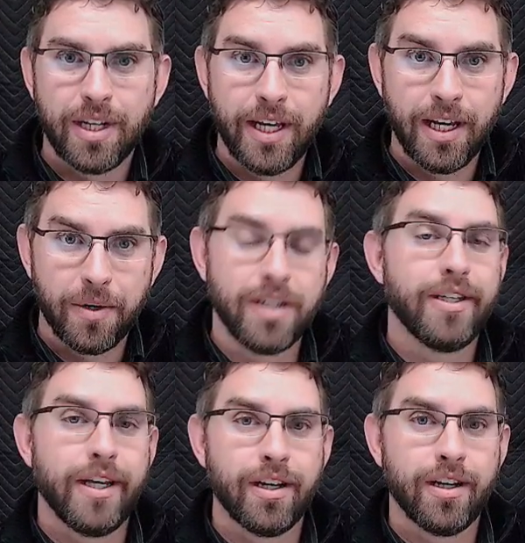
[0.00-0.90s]
Today I want to
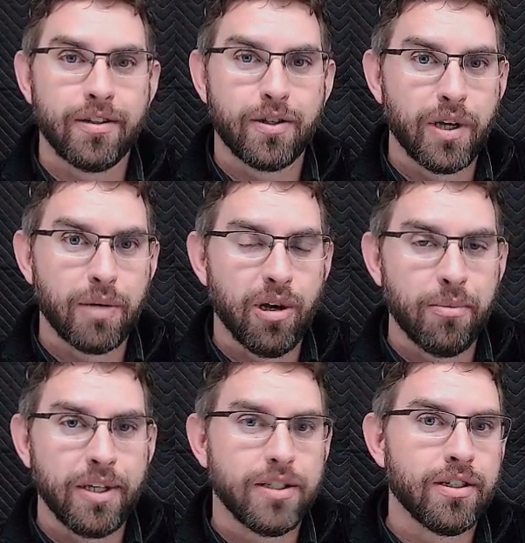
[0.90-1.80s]
take a quick
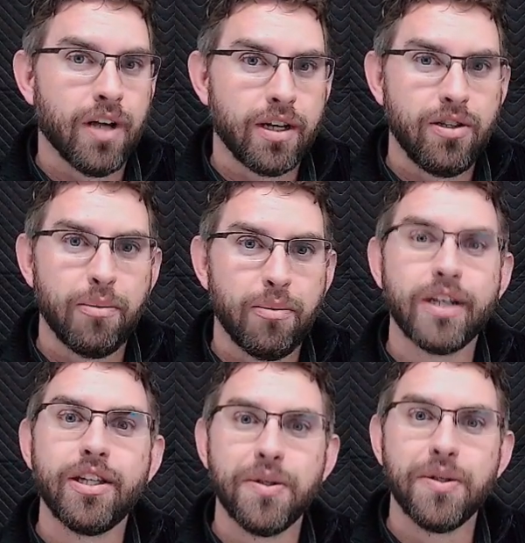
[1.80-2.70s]
moment to talk to you
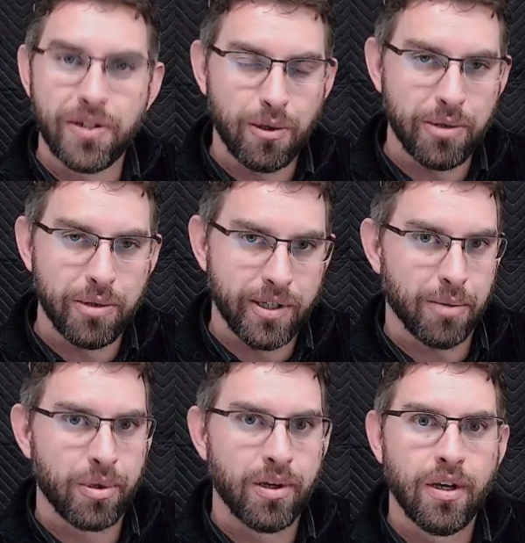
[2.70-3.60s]
about a YouTube
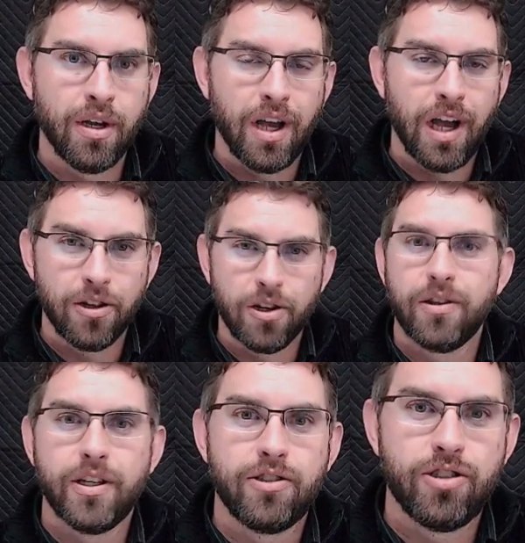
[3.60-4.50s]
tip. I
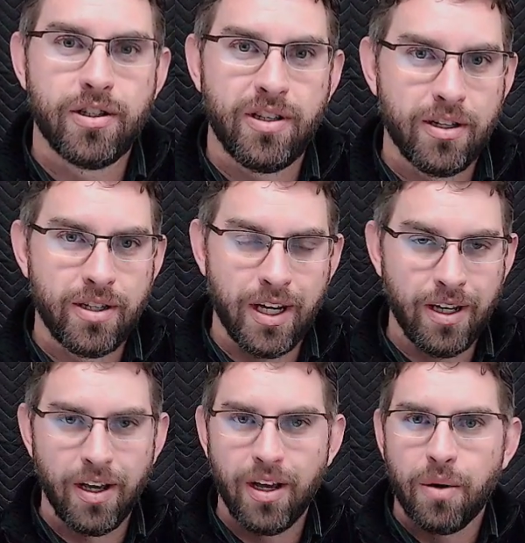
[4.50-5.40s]
learned this just the other
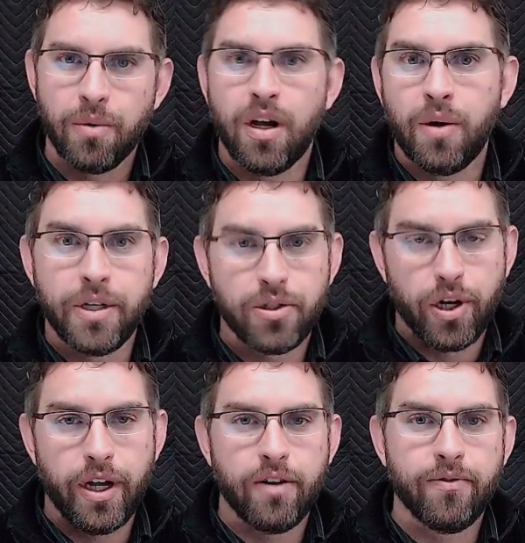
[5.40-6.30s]
day. We're always
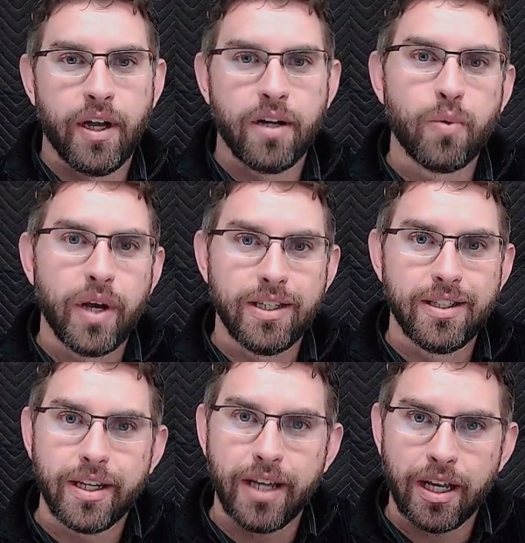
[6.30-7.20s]
trying to find ways
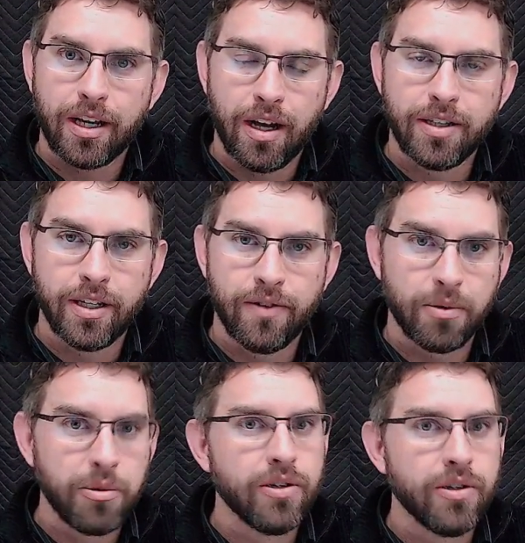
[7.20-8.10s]
to get content
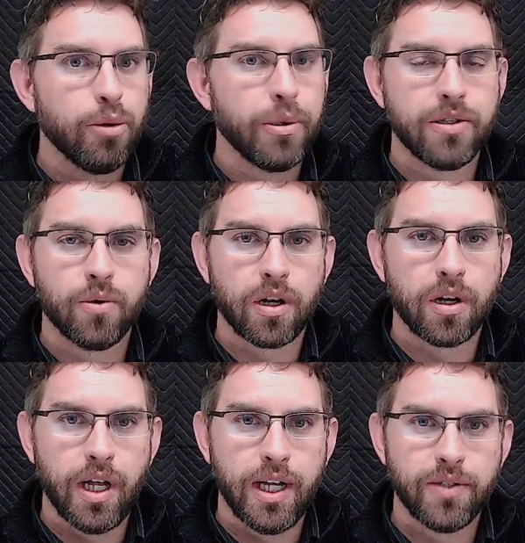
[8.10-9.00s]
from YouTube into our
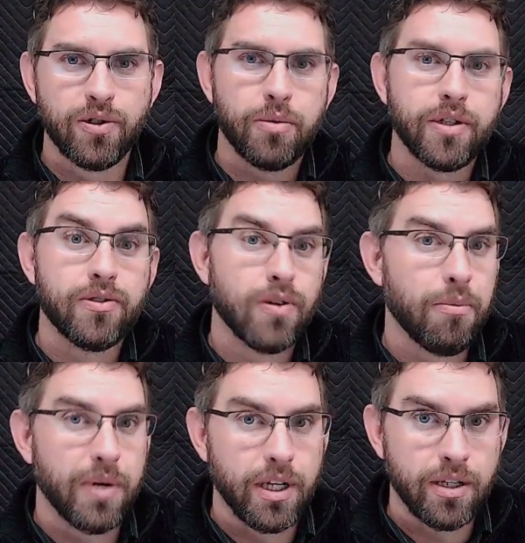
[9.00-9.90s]
classroom and so
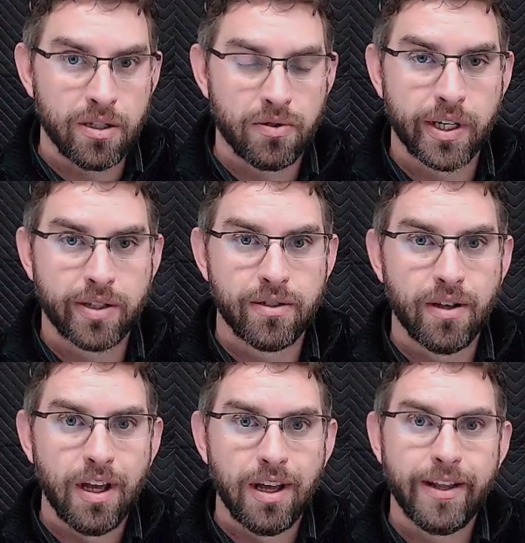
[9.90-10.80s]
many districts
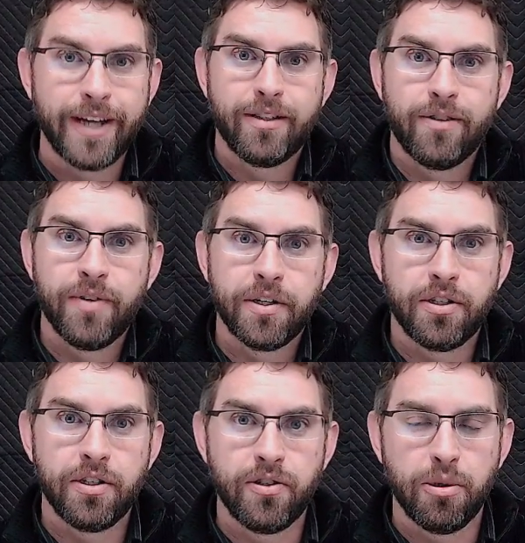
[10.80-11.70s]
like to
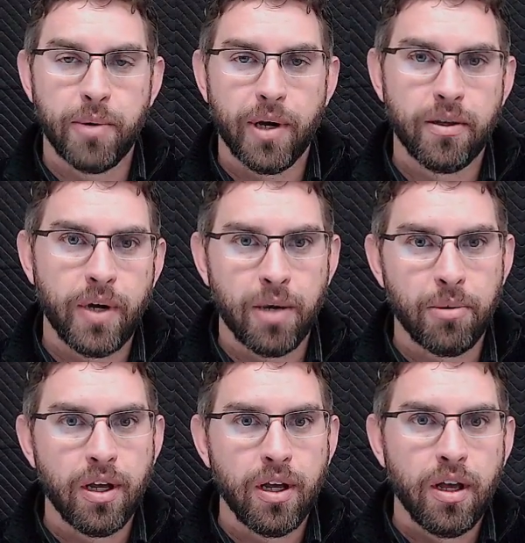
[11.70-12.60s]
filter YouTube on the web.